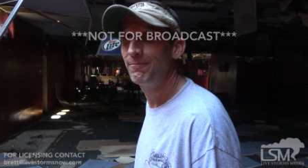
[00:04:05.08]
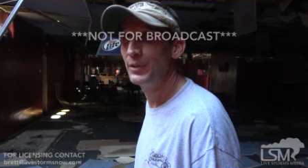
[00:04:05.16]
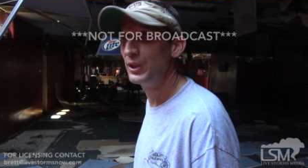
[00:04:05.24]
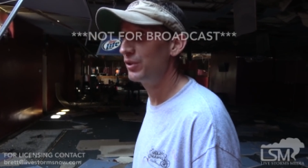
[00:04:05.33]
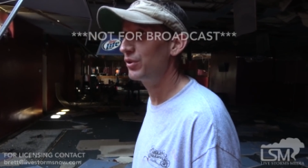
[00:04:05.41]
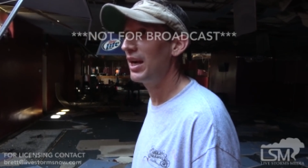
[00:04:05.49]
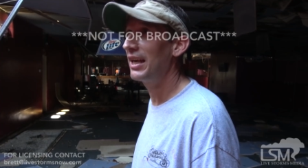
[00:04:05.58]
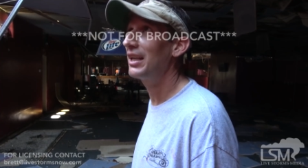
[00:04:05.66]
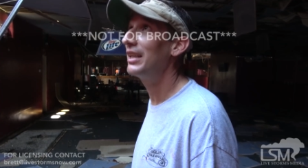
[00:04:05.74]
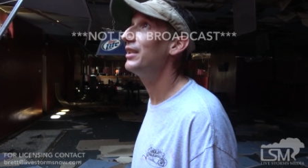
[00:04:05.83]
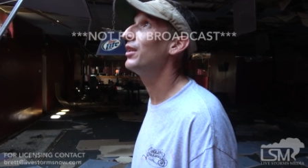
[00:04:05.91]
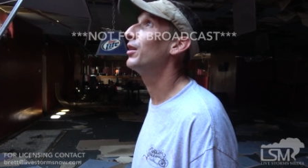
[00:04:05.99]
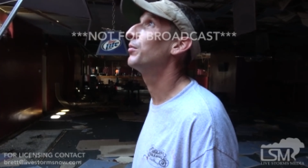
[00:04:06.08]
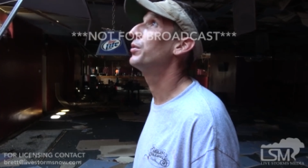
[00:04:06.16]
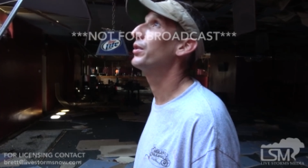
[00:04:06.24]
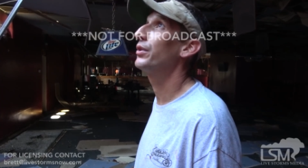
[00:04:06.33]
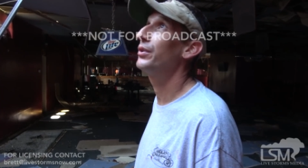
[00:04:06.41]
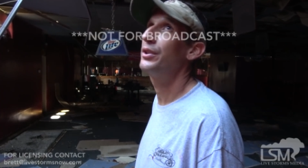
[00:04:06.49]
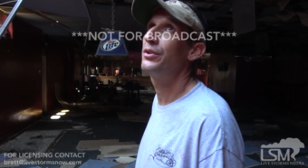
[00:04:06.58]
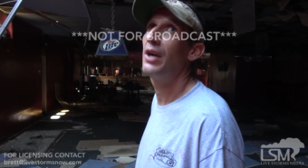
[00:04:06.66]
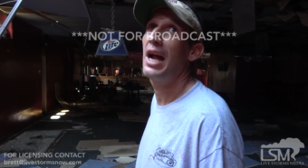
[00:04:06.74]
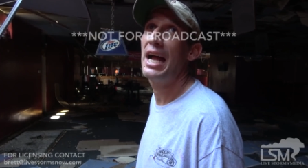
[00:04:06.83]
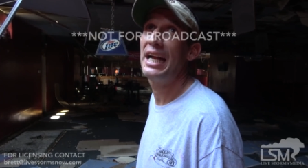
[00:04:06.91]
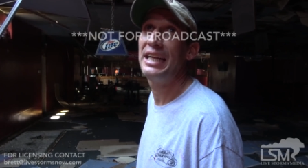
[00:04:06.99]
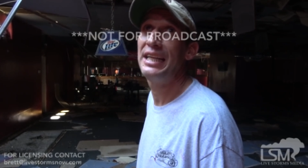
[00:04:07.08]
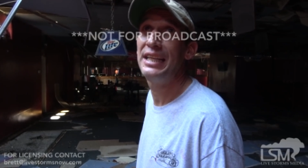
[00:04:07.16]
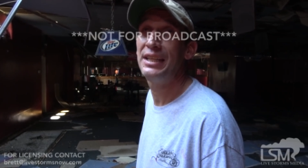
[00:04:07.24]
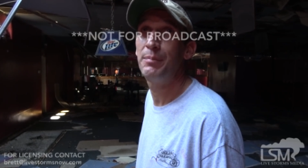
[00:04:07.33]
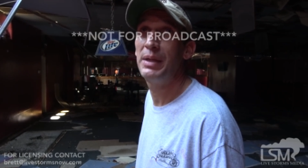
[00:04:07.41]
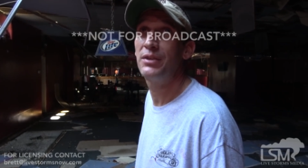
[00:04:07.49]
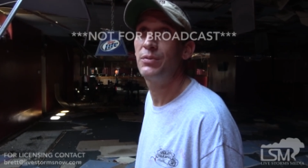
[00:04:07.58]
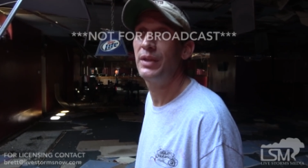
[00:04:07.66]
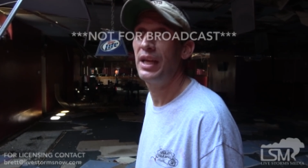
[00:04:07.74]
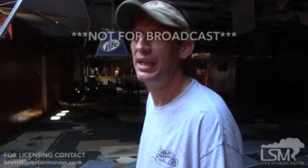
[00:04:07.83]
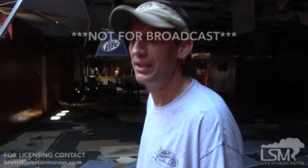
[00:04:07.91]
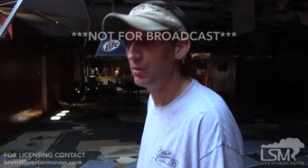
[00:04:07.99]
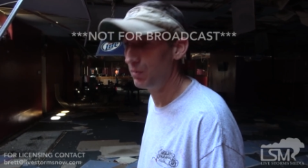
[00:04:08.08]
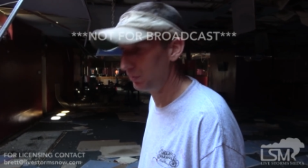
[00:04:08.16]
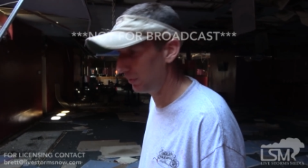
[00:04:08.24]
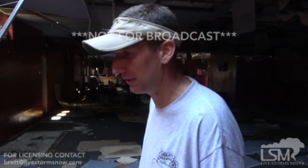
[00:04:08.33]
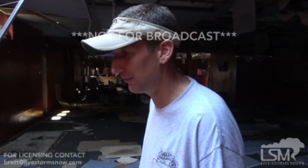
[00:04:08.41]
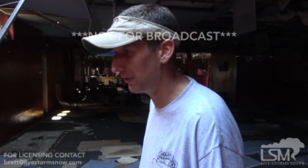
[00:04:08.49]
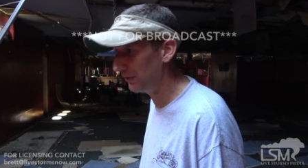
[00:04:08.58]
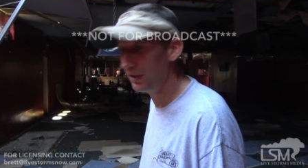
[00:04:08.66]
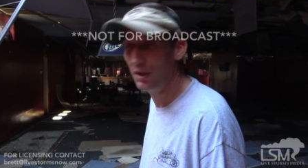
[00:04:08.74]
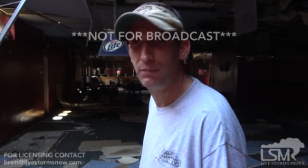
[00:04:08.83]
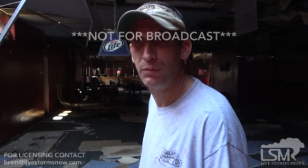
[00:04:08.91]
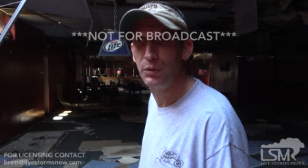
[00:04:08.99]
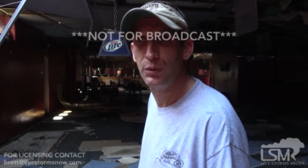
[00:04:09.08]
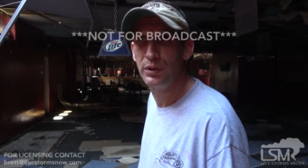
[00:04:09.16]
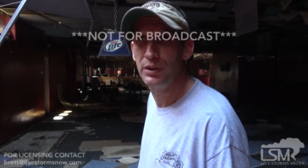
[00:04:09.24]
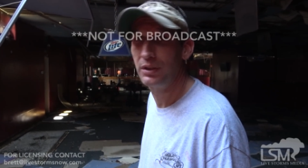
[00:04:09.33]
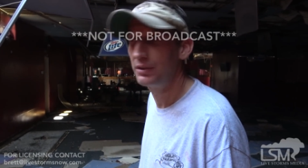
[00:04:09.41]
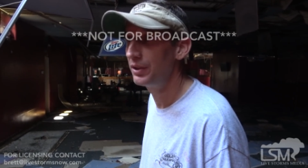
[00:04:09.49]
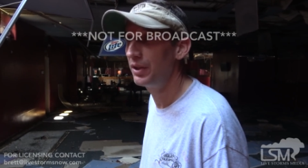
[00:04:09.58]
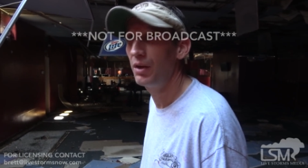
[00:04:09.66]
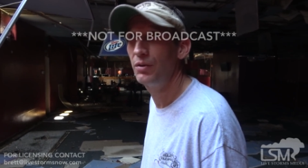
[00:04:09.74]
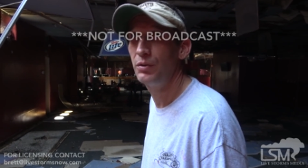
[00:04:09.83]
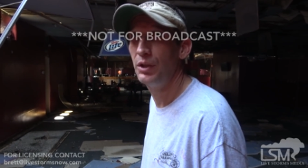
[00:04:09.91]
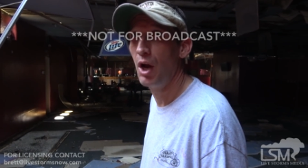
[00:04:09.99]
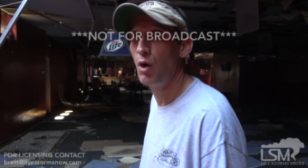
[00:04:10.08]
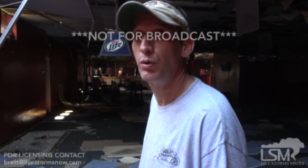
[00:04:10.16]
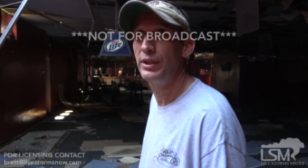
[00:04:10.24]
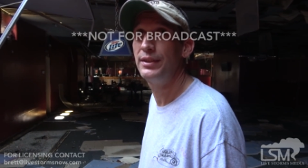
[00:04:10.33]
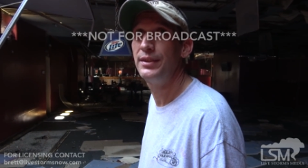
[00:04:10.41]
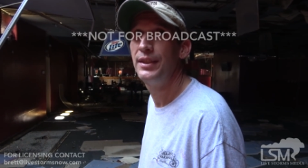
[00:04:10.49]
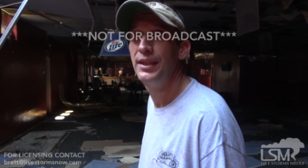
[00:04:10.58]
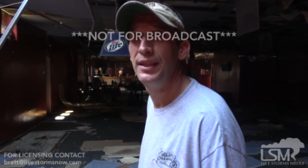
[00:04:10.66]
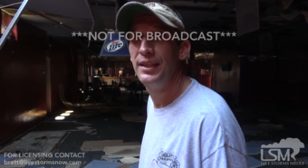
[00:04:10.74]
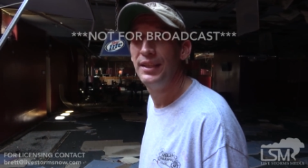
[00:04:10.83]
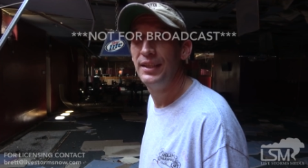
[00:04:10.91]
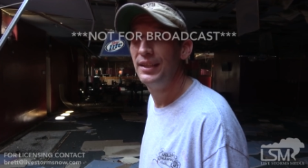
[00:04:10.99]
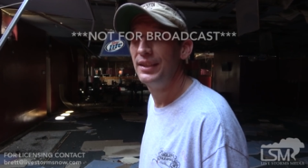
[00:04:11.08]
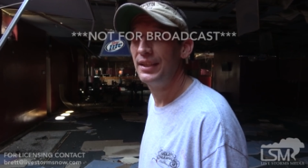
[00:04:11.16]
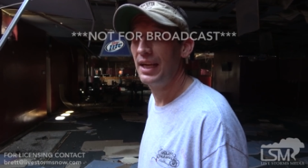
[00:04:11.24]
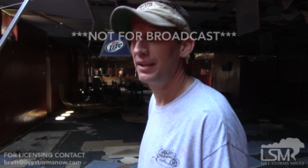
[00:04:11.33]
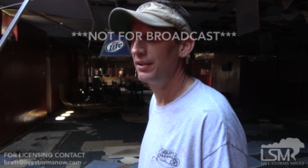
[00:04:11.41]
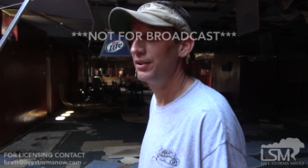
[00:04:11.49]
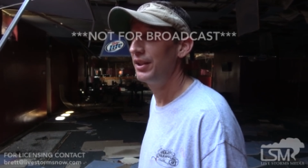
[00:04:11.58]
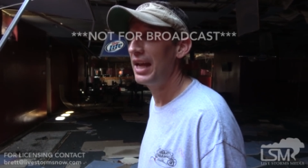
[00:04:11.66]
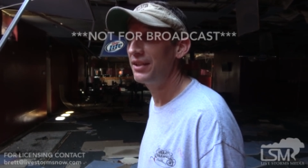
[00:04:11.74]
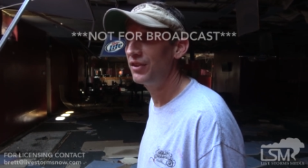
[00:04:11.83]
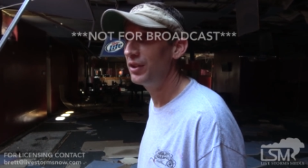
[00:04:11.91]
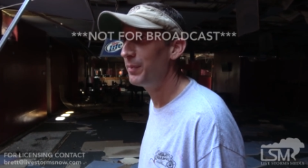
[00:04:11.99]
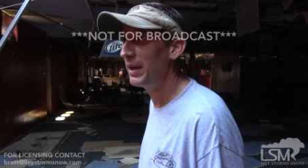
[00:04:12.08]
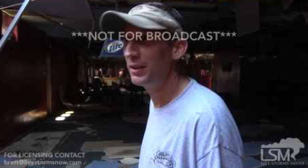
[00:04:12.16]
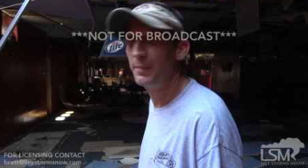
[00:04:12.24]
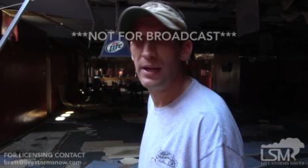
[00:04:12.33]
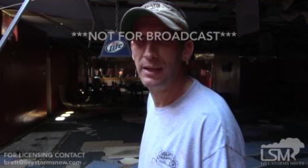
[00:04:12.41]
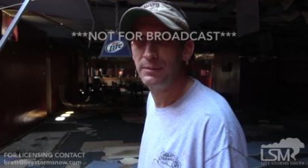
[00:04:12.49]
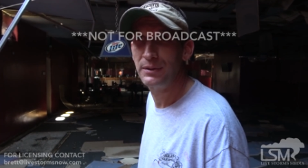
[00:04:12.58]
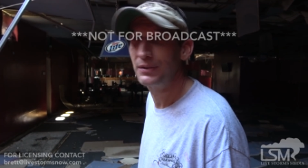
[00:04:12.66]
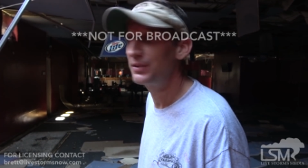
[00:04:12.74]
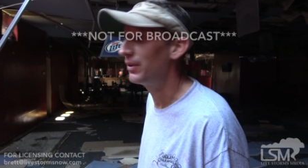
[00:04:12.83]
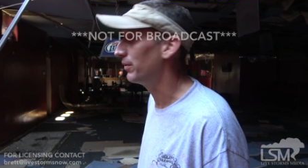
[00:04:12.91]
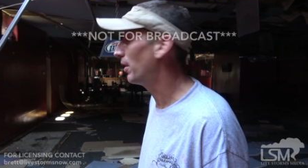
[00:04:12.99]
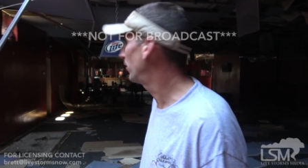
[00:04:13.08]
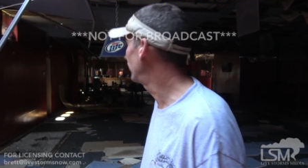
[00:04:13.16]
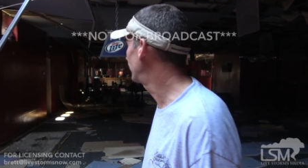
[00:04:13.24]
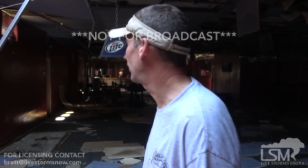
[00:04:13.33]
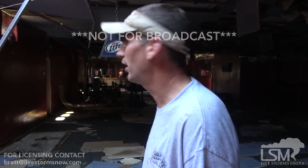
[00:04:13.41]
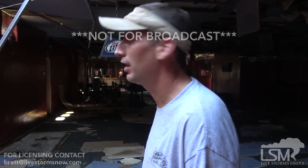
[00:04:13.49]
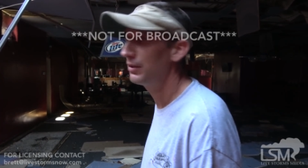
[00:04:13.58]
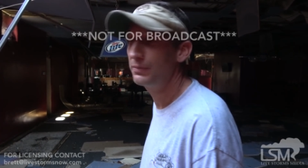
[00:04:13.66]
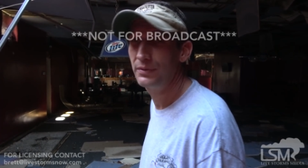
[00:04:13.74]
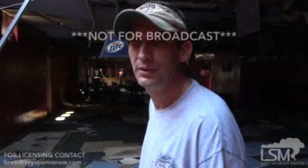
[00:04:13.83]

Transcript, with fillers: We just try and clean it up real good, dry it in the best we can. Don't want the rest of our stuff to ruin, or, you know, you own it. Yeah, you got to still make the payments on all your stuff.